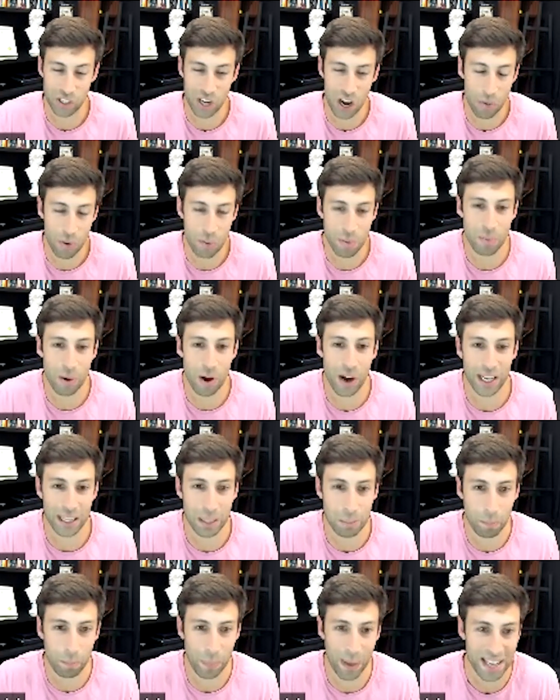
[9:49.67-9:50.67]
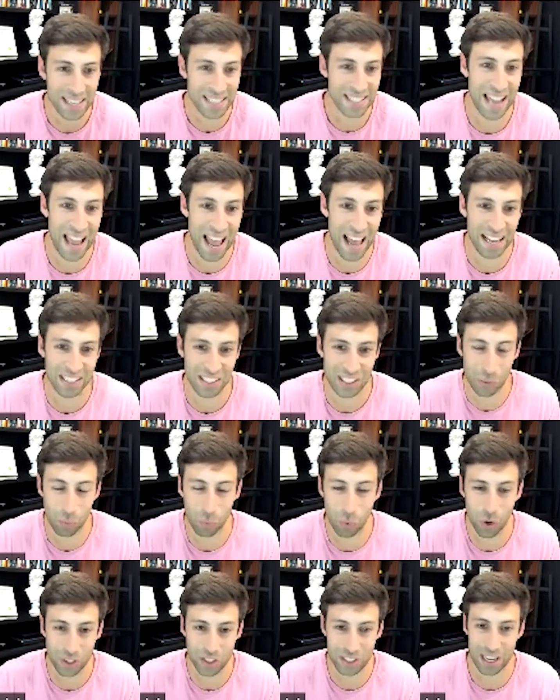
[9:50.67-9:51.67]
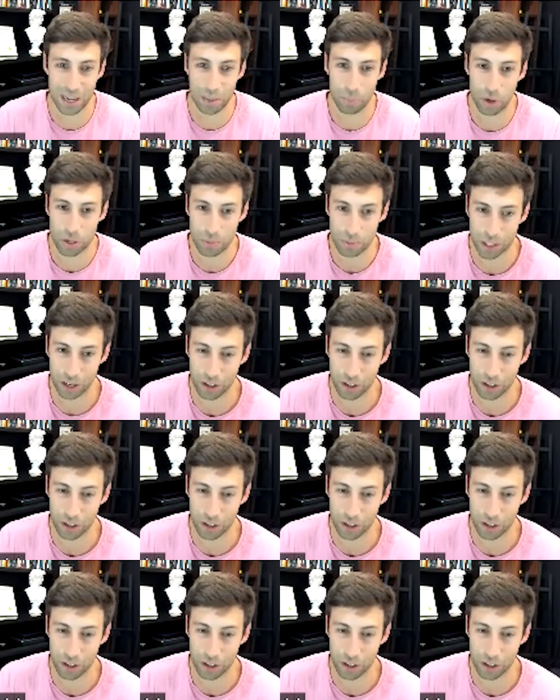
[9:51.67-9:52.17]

You don't want to be buying the best house in the worst suburb.